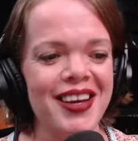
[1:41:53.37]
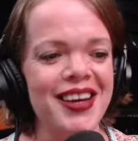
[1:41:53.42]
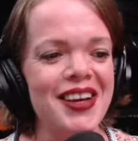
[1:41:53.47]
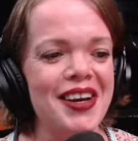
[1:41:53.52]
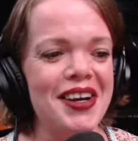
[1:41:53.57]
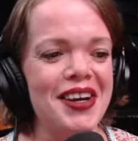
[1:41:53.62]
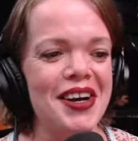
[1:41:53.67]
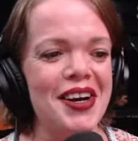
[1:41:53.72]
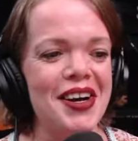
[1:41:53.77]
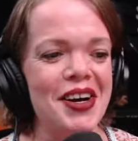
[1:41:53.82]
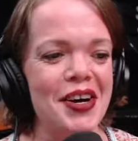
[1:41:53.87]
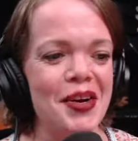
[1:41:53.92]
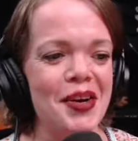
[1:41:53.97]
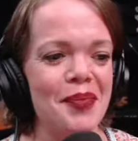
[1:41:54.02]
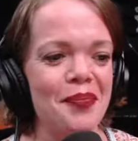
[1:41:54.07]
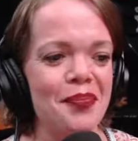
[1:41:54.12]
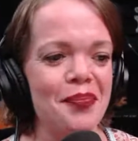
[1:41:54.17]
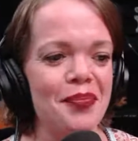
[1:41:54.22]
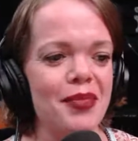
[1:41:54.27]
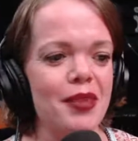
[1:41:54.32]

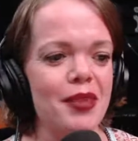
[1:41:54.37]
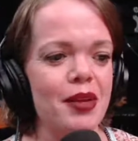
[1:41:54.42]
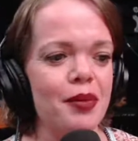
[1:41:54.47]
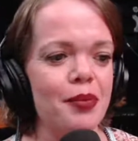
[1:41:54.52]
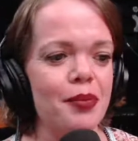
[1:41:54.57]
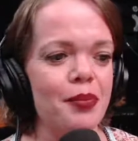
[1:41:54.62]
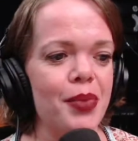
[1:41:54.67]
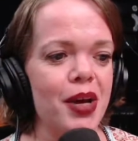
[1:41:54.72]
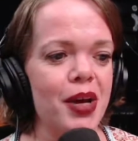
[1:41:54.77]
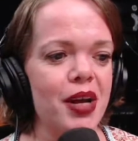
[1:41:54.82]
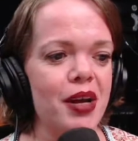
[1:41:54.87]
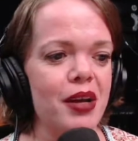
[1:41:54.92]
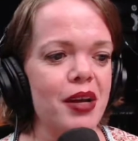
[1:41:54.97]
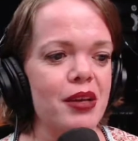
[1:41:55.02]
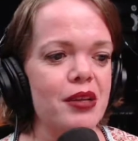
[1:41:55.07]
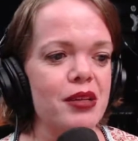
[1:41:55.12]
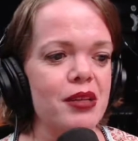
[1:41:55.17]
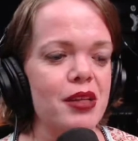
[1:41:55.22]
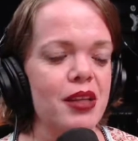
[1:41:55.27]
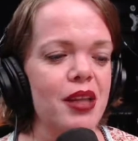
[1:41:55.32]
But
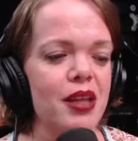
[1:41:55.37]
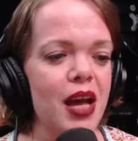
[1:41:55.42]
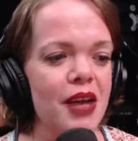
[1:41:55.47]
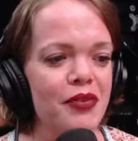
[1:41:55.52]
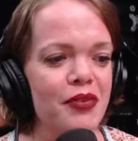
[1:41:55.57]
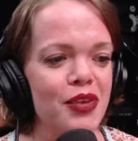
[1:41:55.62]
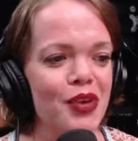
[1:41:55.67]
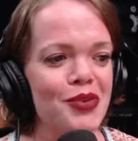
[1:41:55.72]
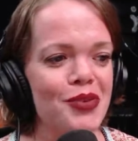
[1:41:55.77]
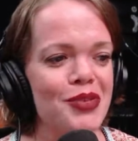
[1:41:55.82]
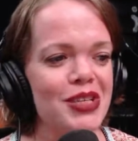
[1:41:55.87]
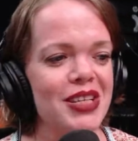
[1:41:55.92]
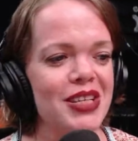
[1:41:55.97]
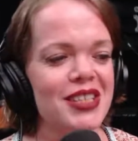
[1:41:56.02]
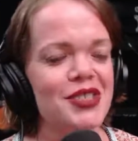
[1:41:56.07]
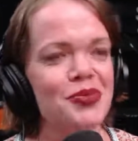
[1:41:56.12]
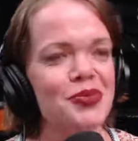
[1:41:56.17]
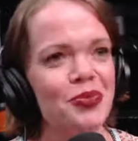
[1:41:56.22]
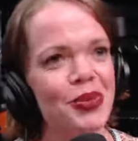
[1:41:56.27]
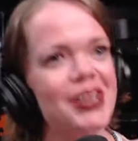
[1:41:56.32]
the life coaching
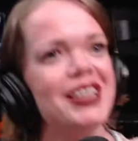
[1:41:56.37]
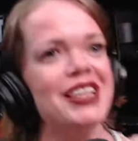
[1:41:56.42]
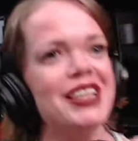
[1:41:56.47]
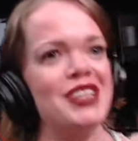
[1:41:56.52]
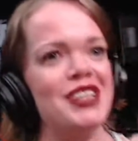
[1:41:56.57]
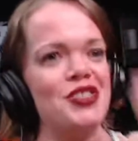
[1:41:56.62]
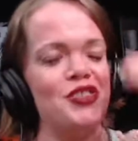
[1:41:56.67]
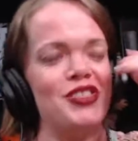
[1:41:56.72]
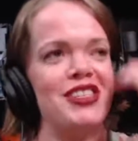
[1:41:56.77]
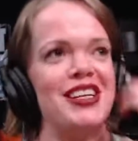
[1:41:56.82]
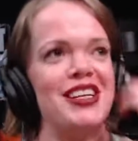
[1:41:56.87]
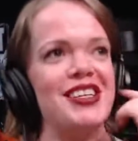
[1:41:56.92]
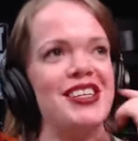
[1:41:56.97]
is really interesting.